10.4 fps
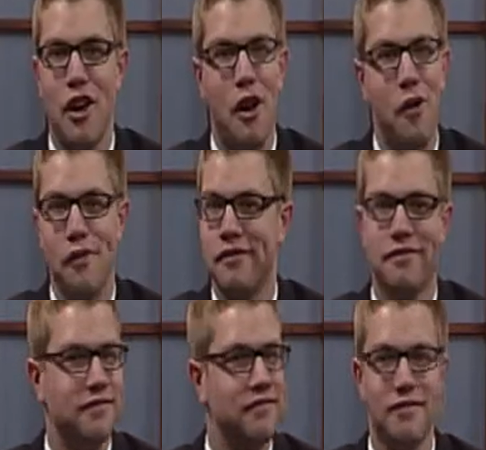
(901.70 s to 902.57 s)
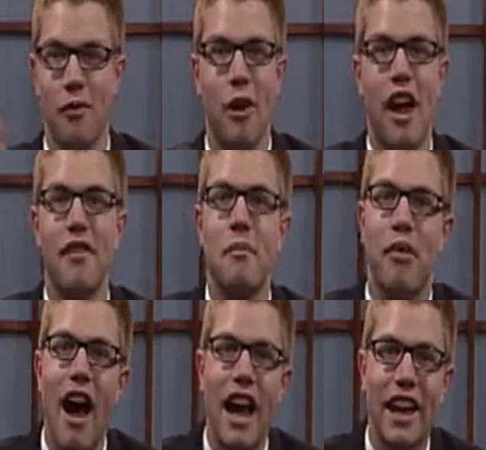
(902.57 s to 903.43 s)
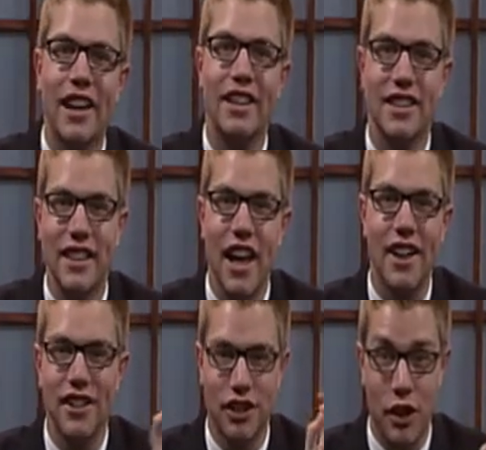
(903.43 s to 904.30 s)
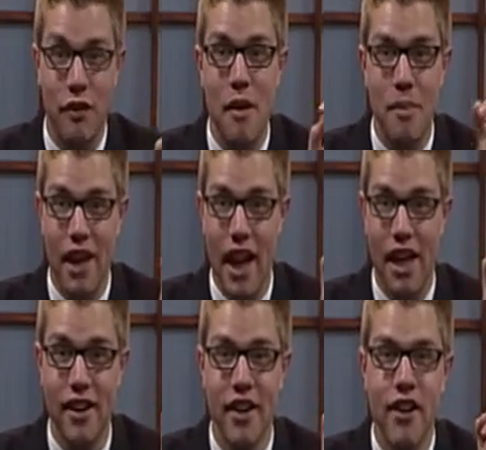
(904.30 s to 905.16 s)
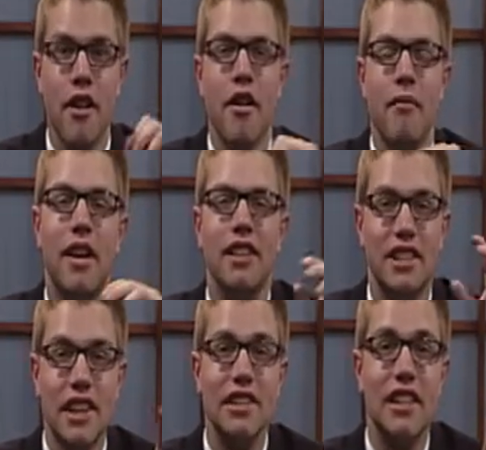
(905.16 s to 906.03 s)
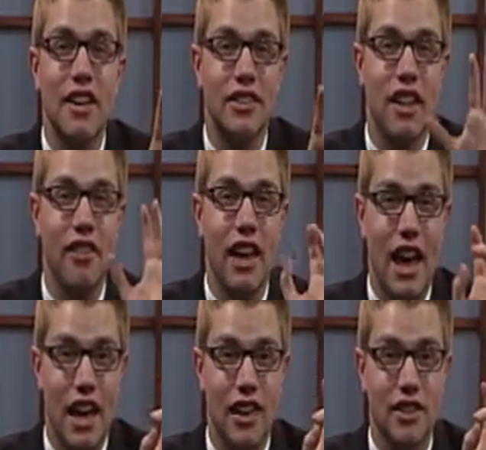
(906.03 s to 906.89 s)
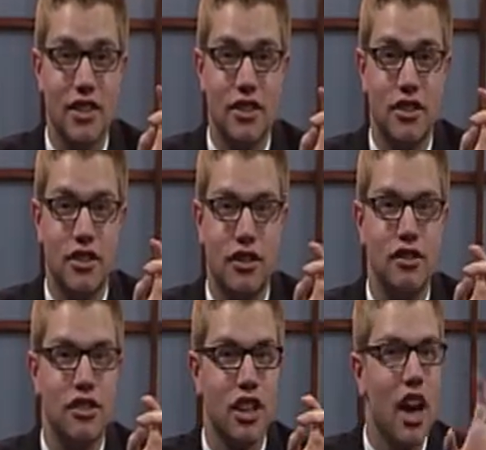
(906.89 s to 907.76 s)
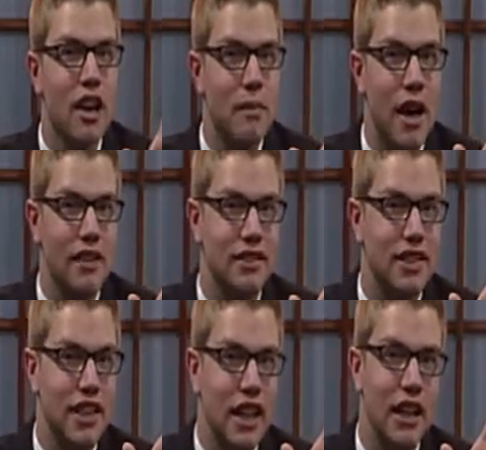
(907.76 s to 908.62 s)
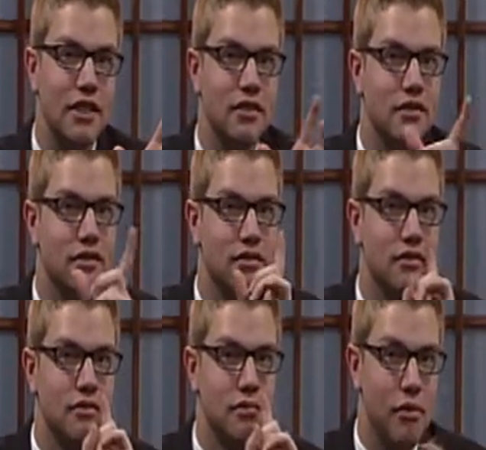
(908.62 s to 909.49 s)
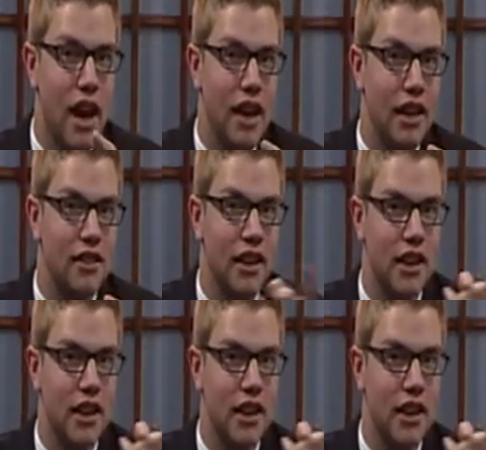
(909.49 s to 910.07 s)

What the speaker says: Oh, whatever. Brian decided to show up again, but he seems to have something else to talk about tonight. Brian.